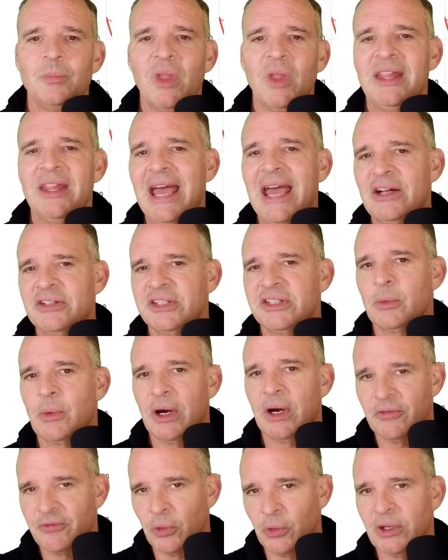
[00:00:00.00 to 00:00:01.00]
In the
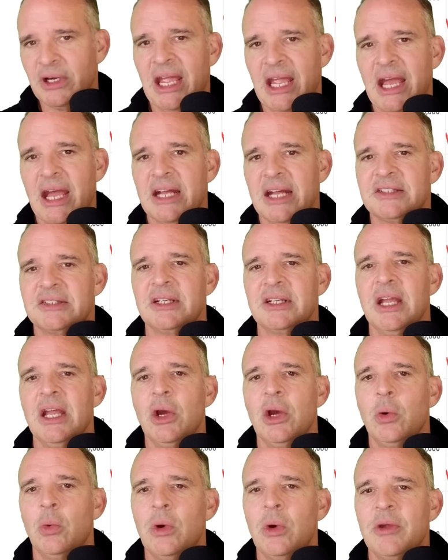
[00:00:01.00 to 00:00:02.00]
HousingWire forecast
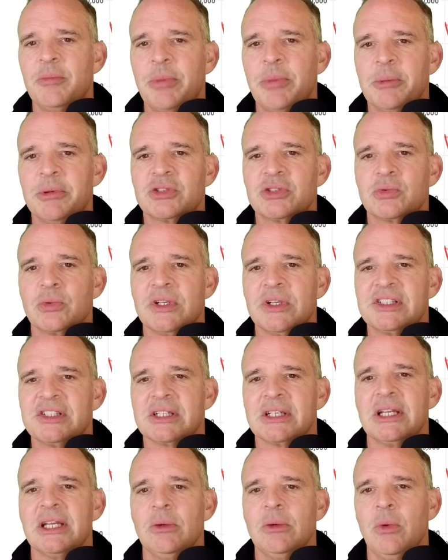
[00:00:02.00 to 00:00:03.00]
we published
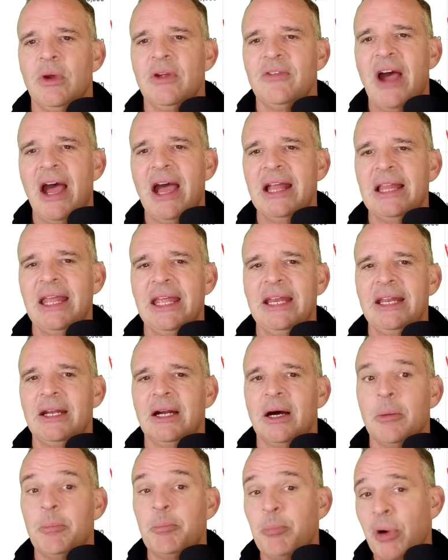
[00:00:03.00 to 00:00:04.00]
recently, we've highlighted
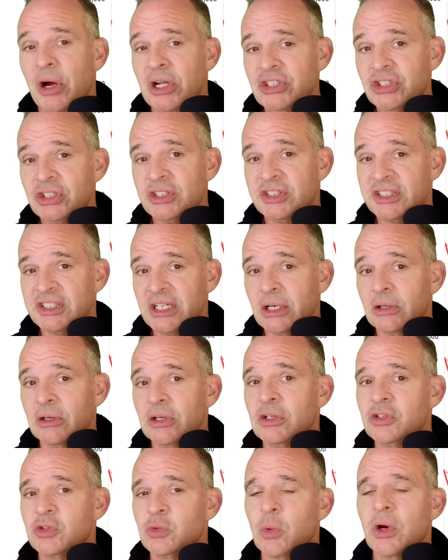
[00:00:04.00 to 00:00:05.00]
a bunch of
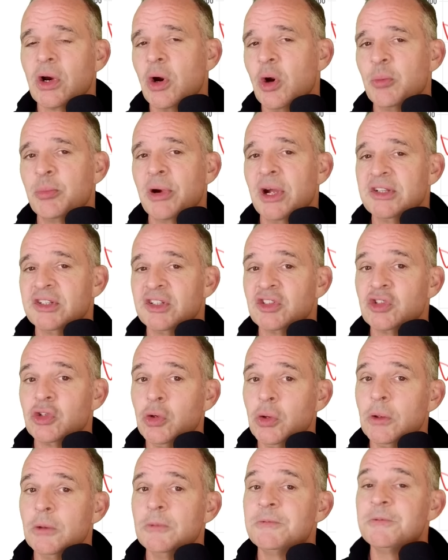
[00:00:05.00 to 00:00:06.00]
scenarios where home prices
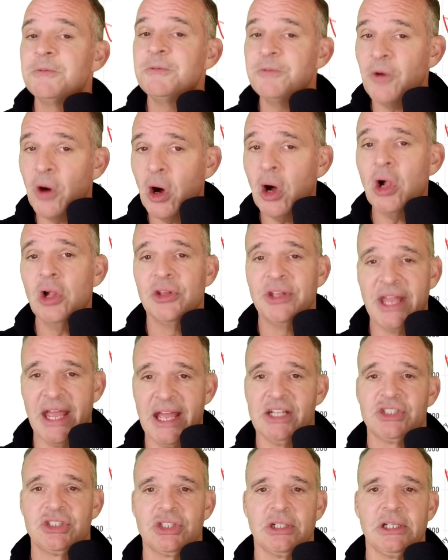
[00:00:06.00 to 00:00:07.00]
could fall
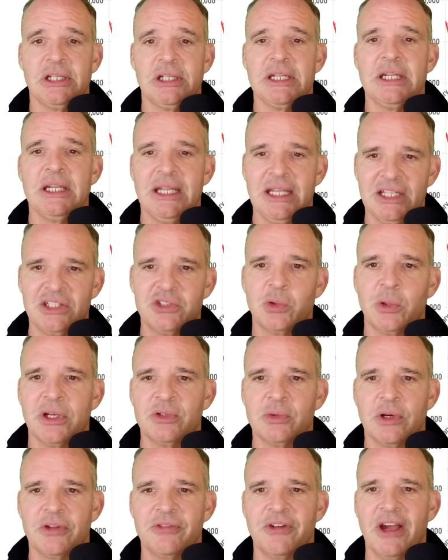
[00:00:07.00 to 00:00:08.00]
nationally in
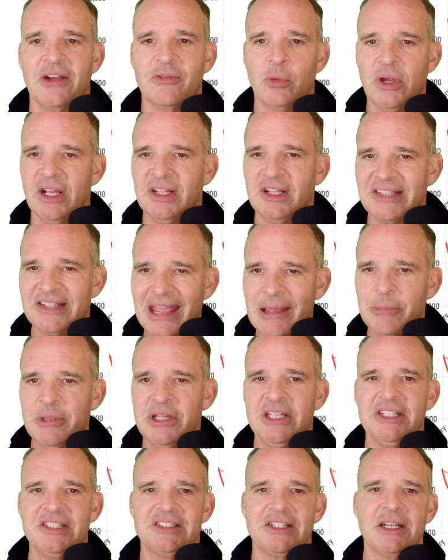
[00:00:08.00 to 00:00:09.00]
2025. We
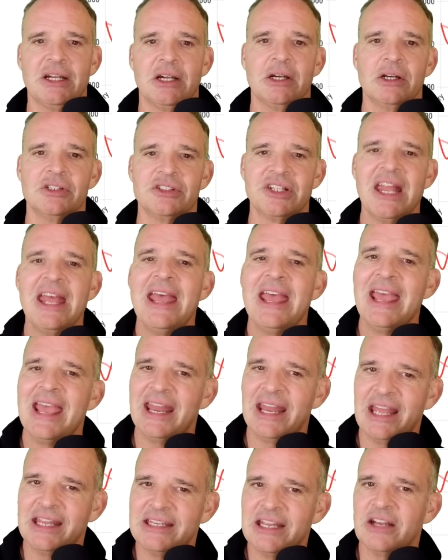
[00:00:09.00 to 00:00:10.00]
examine these scenarios
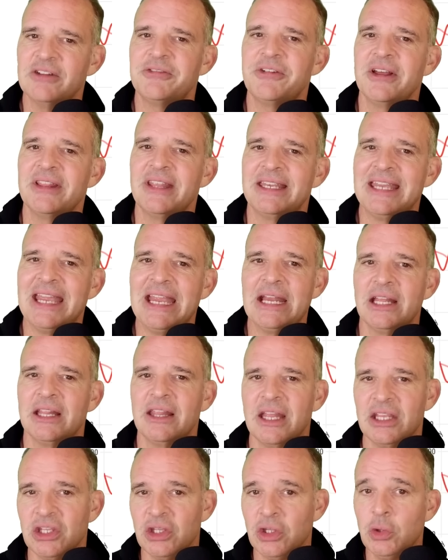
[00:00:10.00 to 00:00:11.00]
and identify the data
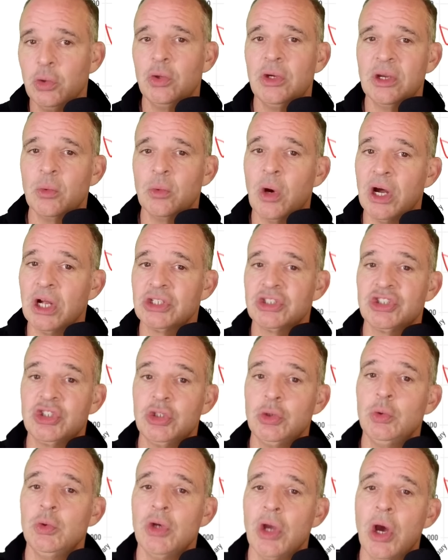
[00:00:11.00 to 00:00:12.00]
that you can watch
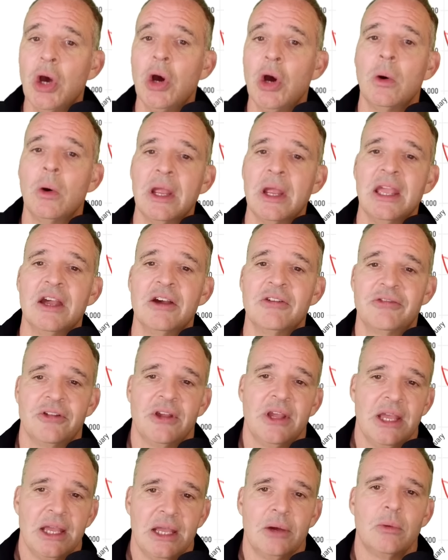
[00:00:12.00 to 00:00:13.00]
to know if
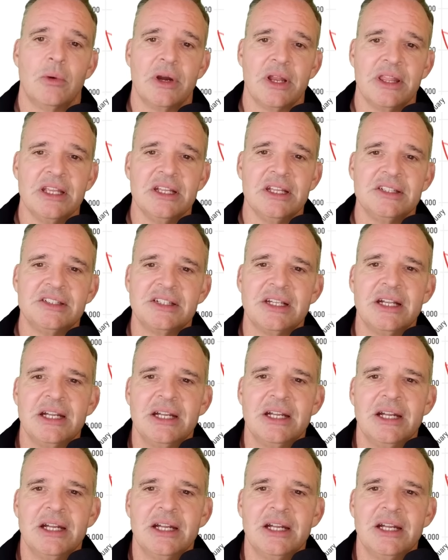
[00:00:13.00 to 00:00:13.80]
one of these